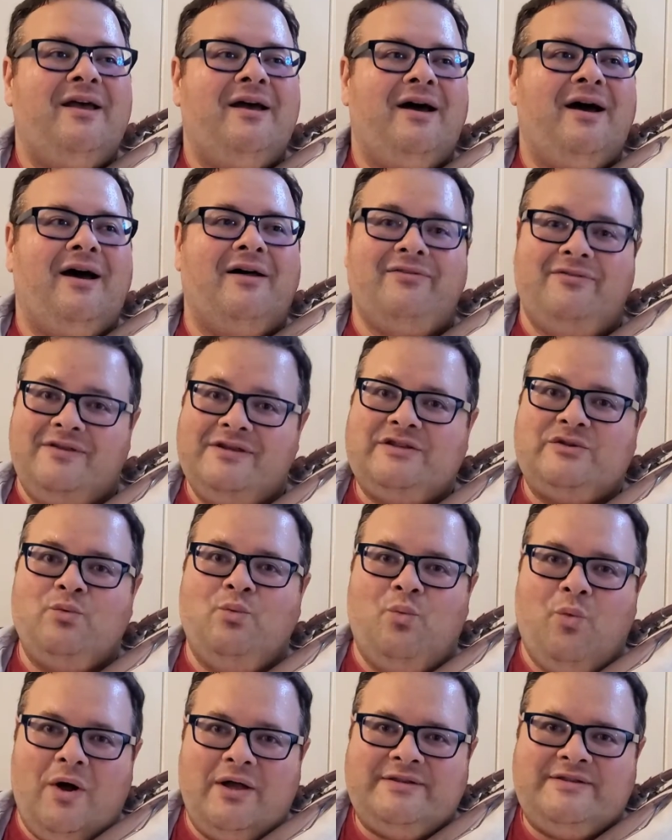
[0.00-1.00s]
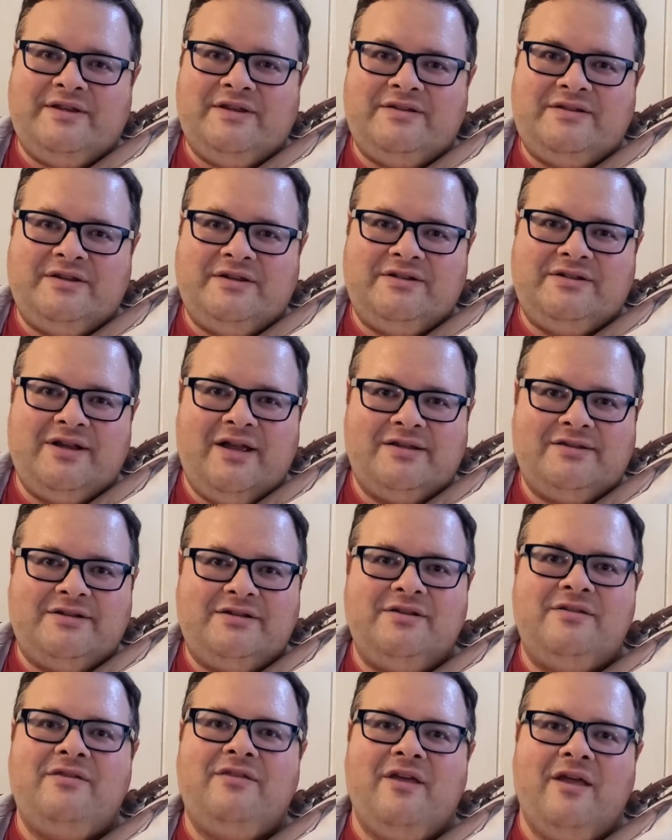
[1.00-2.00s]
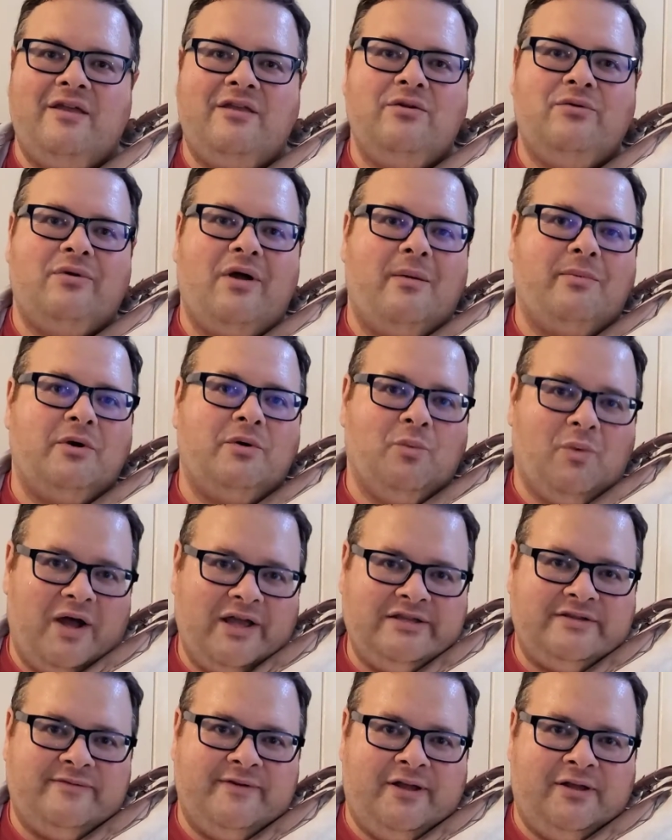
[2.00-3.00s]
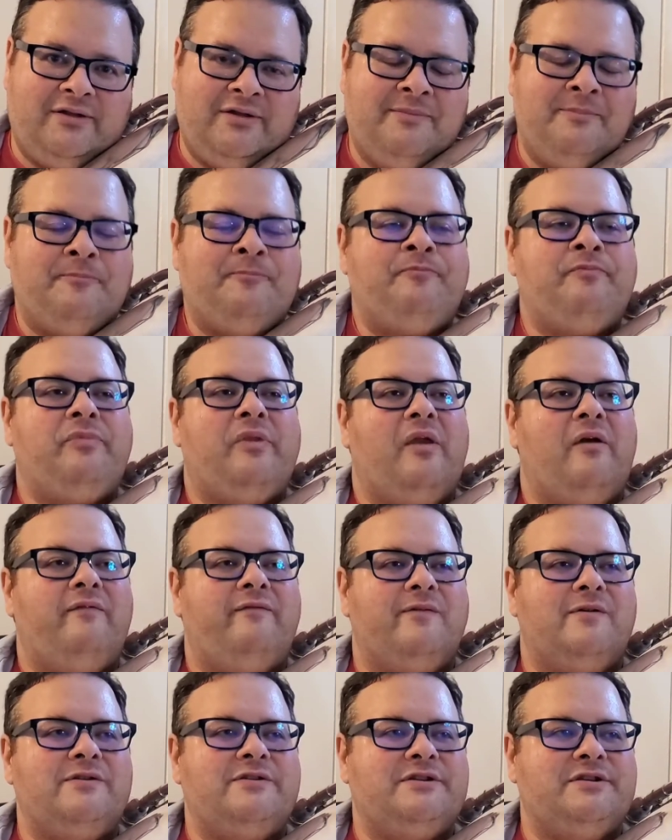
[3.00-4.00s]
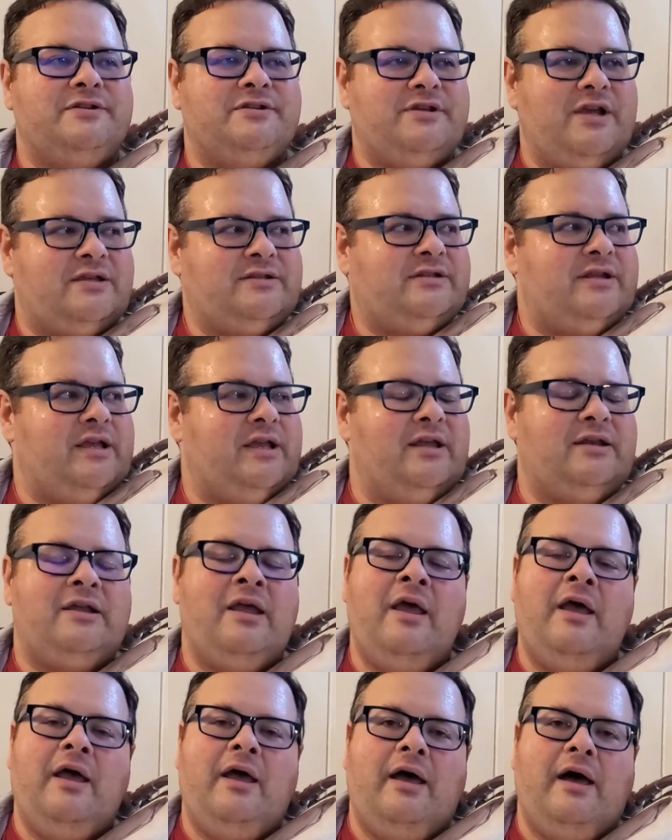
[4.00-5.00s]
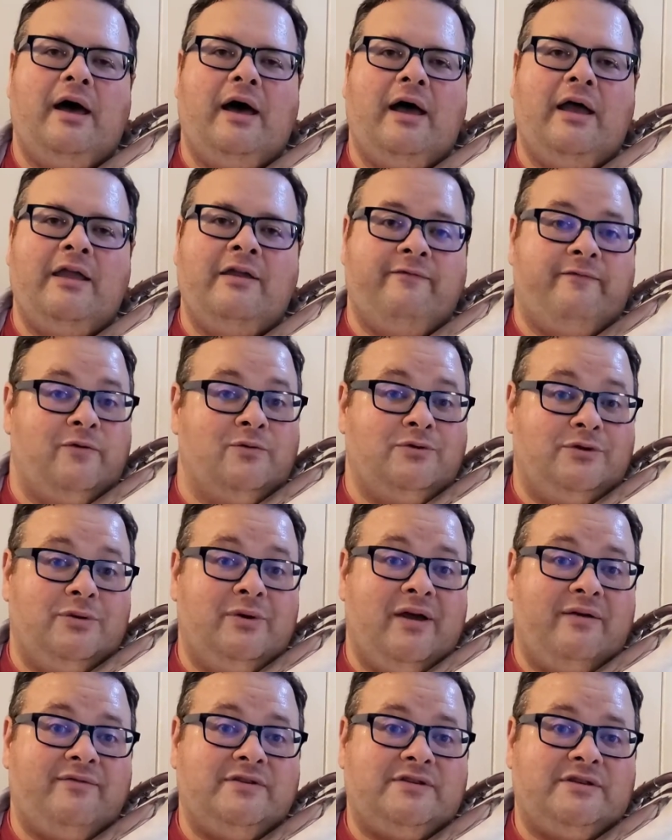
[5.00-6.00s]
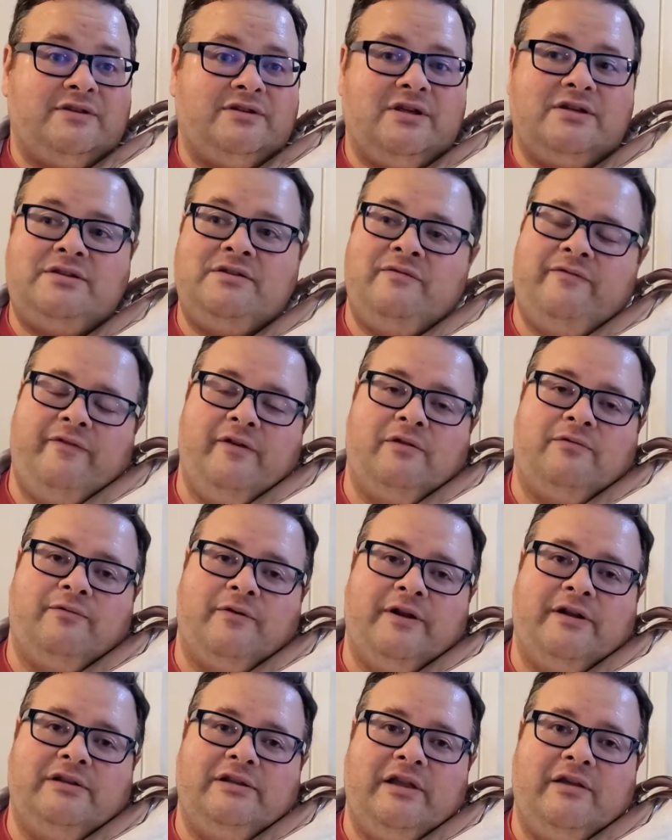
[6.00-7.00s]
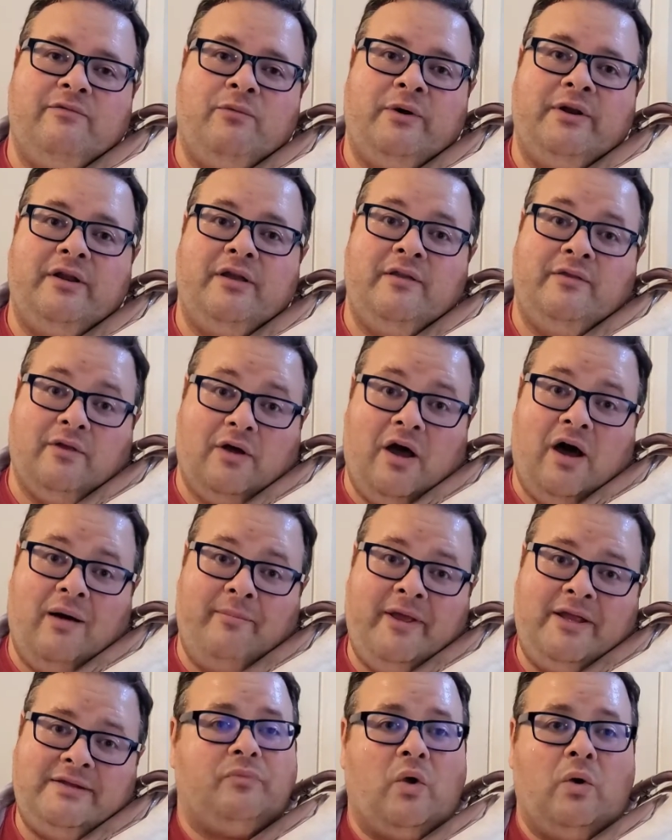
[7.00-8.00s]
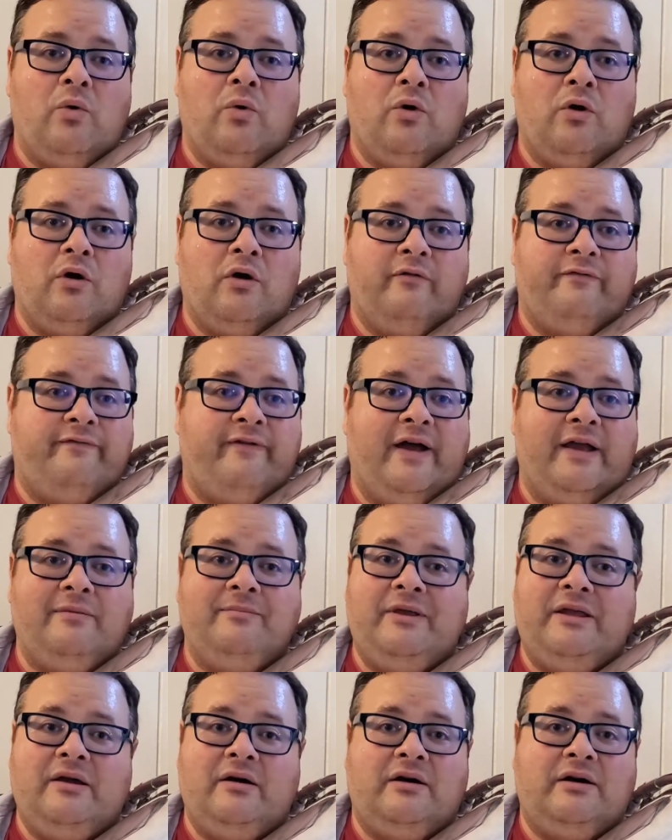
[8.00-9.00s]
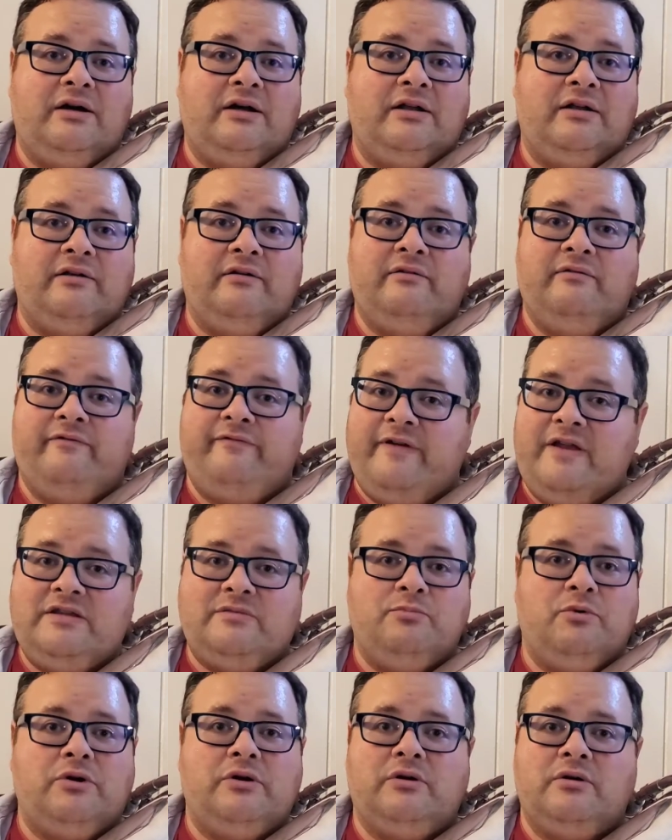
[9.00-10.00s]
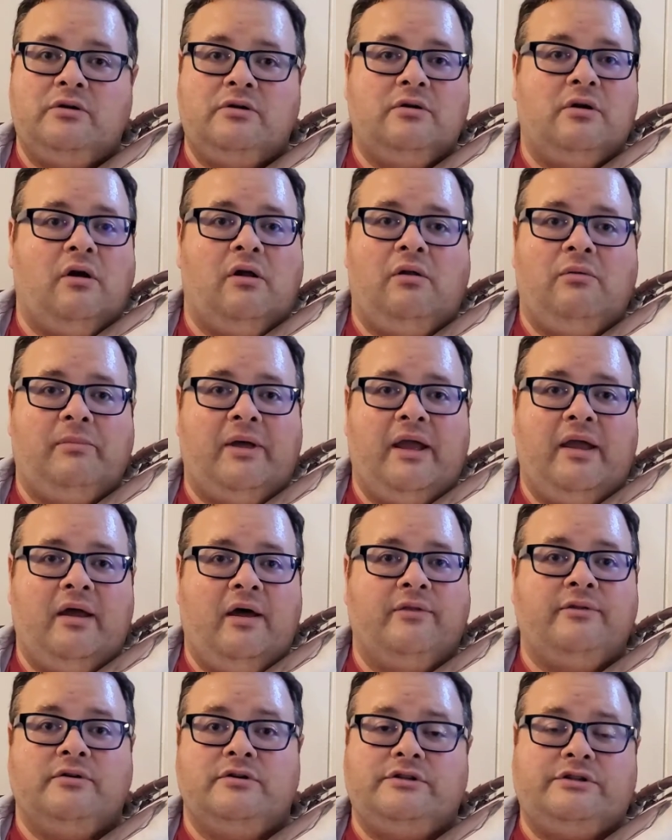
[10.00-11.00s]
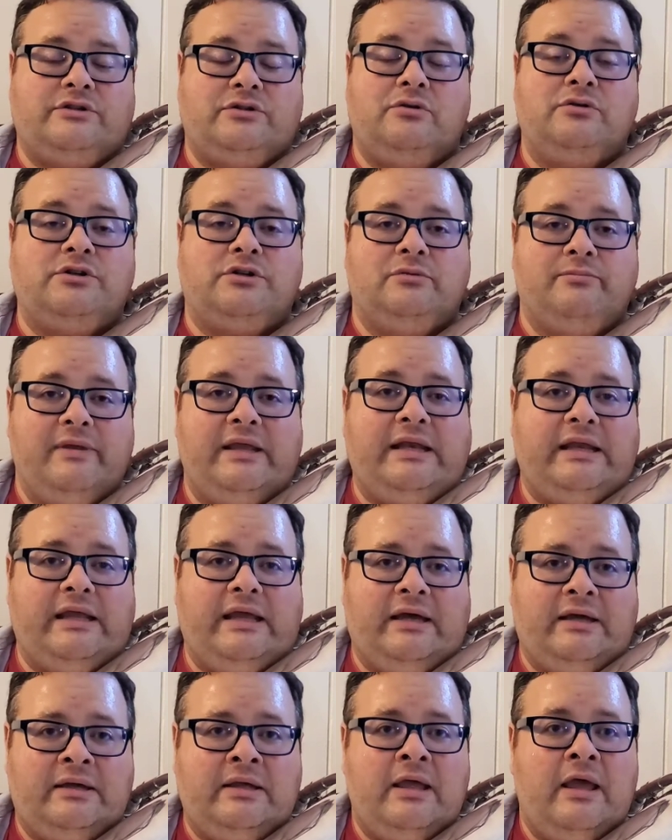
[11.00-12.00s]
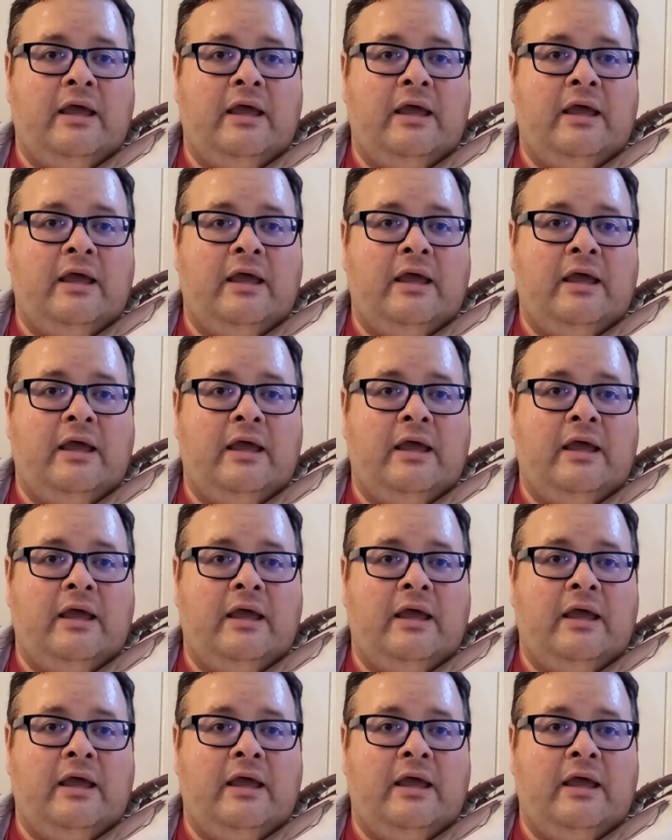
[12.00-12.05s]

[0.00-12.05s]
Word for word: Uh, this was a suggestion. Thank you, Robert Weisfeld, for suggesting it. Uh, if you do have a suggestion, feel free to leave one in the comment or find me on Facebook or all my other social media.